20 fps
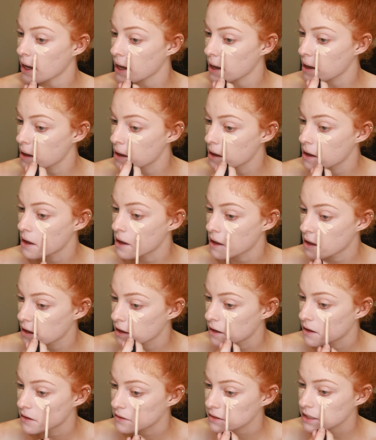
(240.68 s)
but
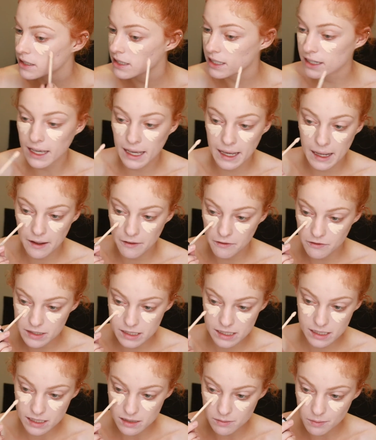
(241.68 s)
that's okay.
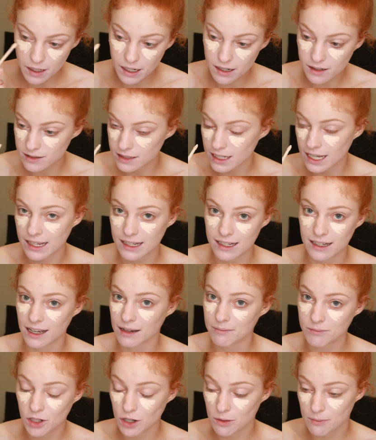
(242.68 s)
$6, like,
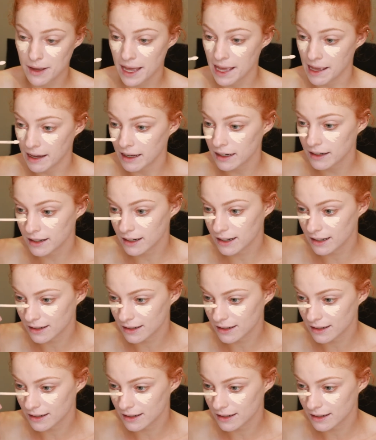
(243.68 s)
I'm not mad.